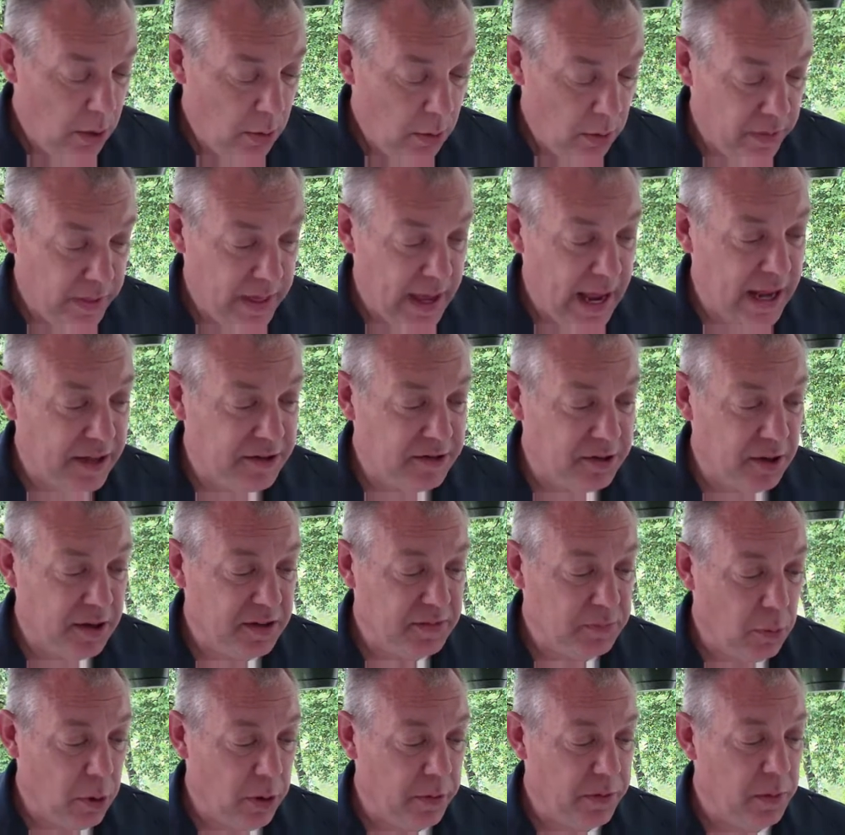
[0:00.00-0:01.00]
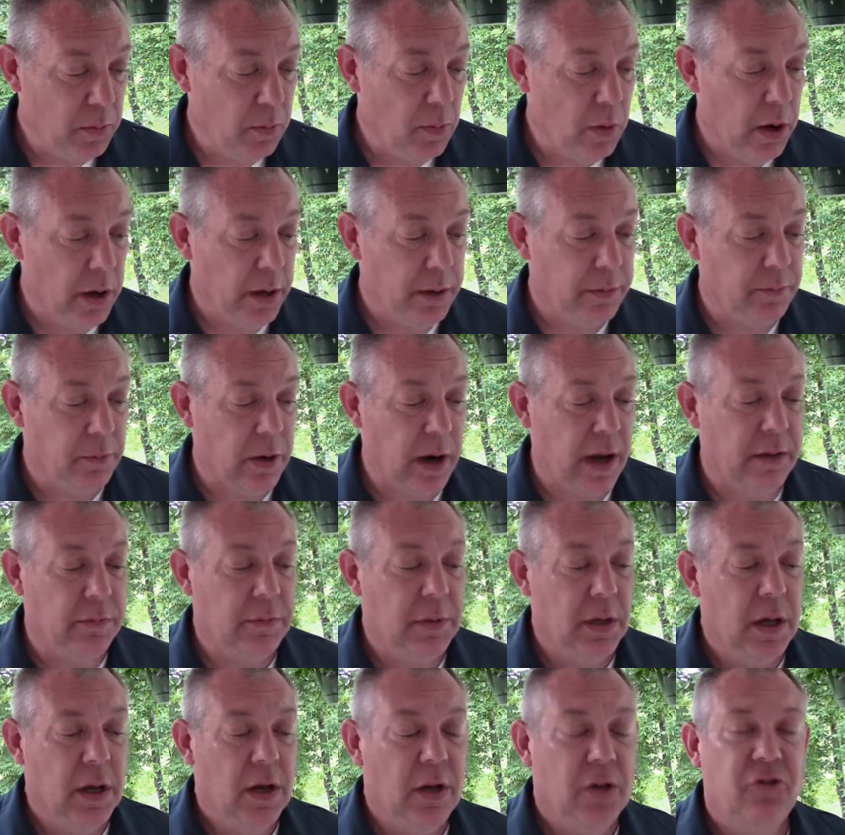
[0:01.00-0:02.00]
Well, the answer is more than one, right?
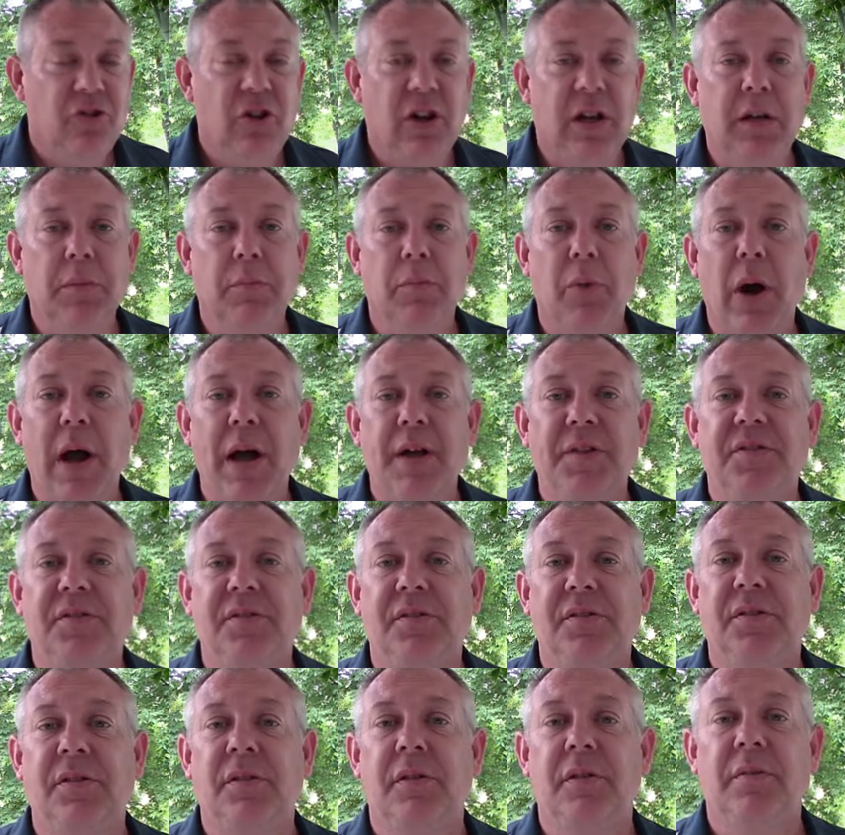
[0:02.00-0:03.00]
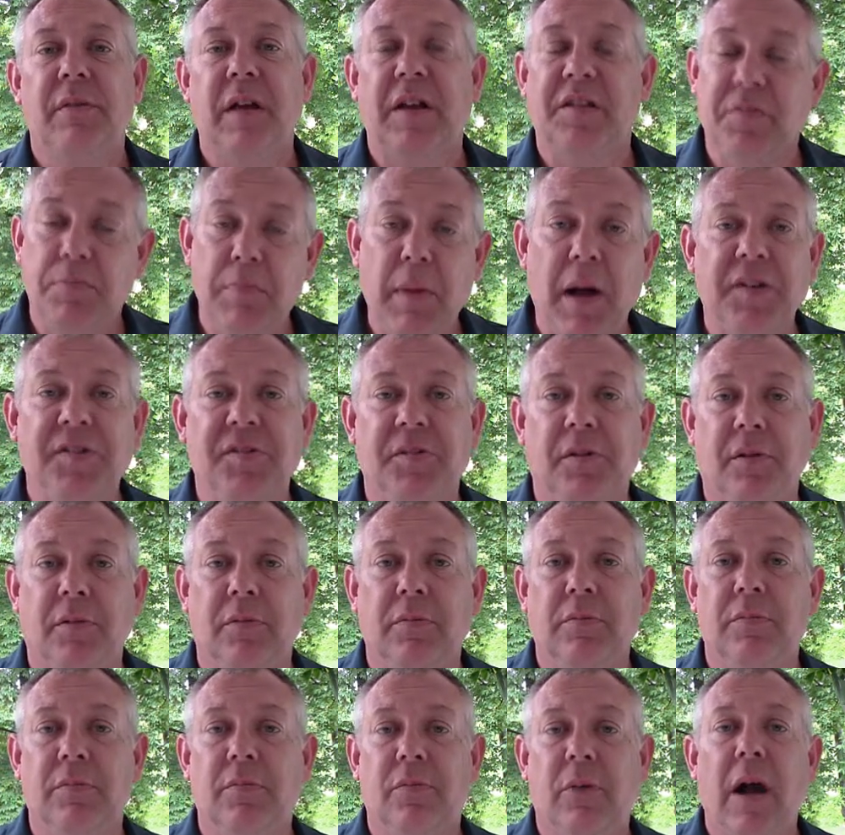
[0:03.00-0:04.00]
Chicken breasts, that's muscle,
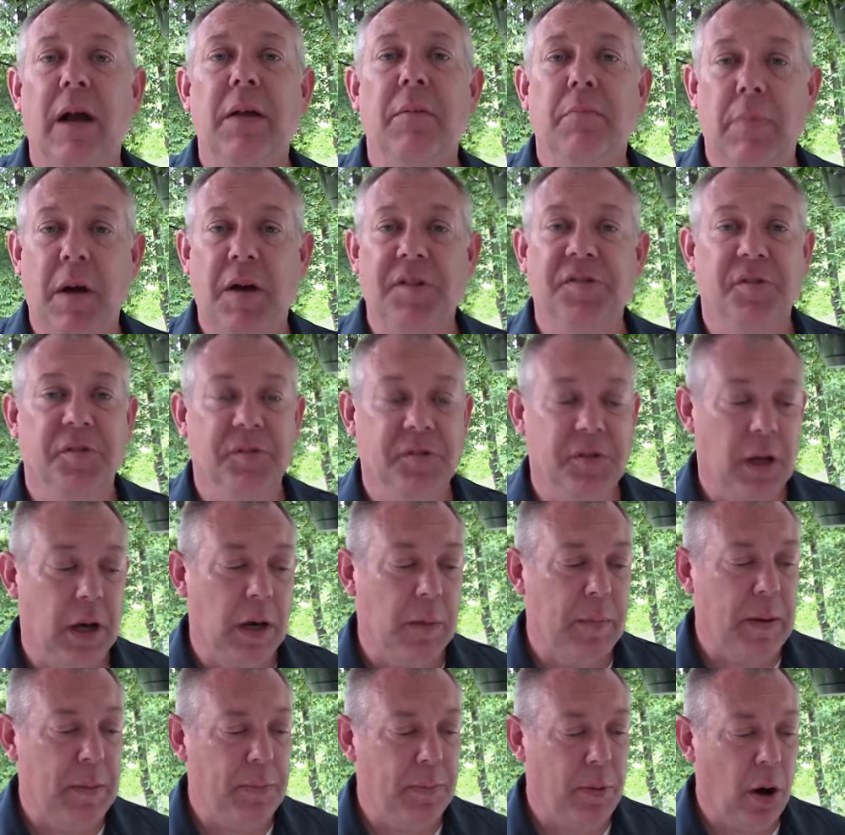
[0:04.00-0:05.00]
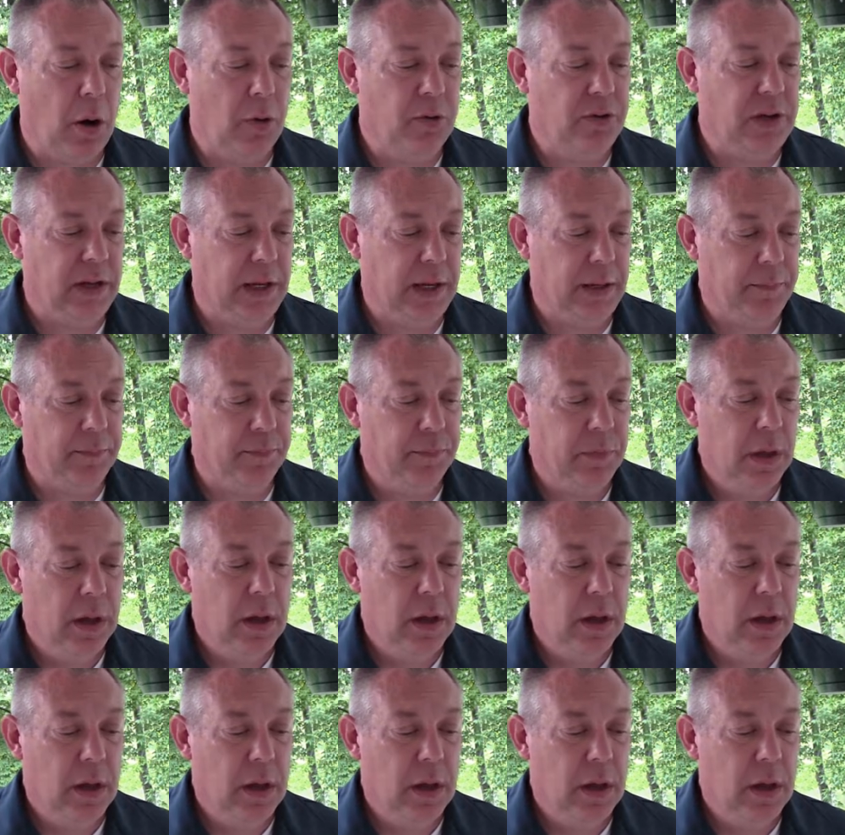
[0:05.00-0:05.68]
right? Muscle is going to be protein.